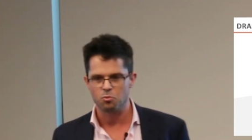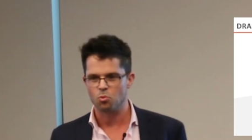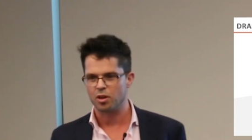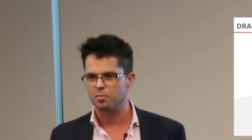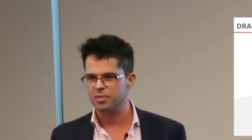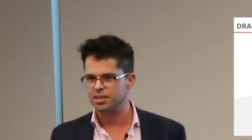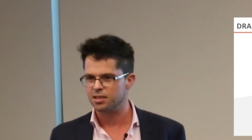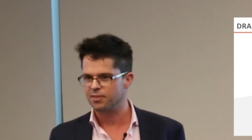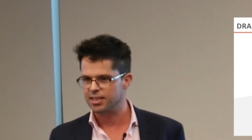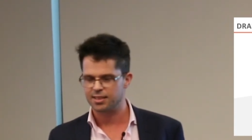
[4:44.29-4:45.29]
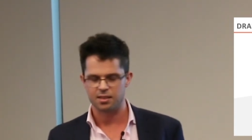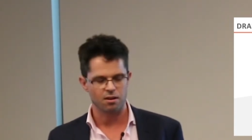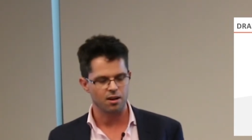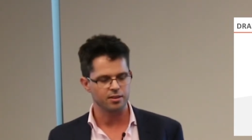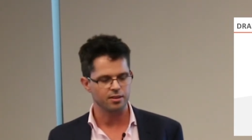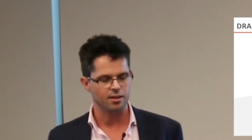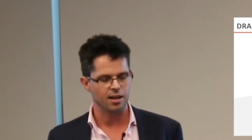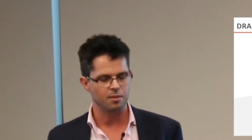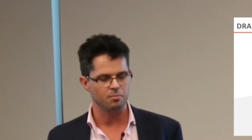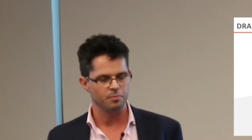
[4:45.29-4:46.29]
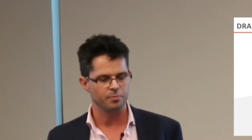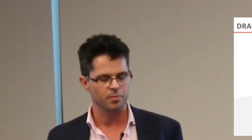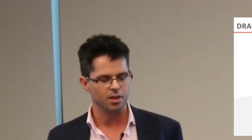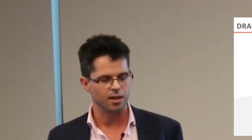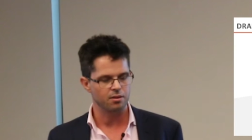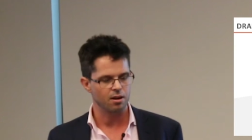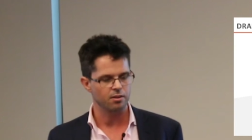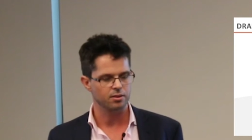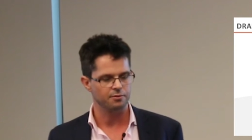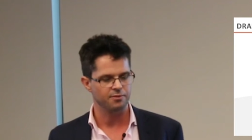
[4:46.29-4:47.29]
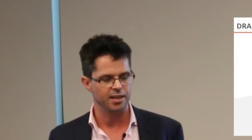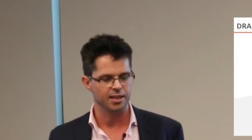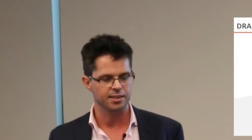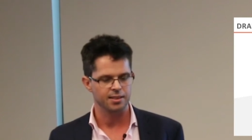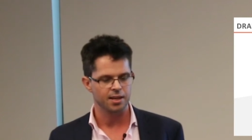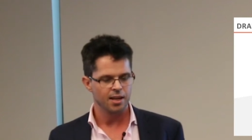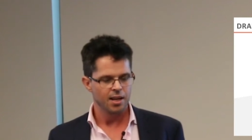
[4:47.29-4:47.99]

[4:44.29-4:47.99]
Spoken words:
what the mischief is they're trying to fix.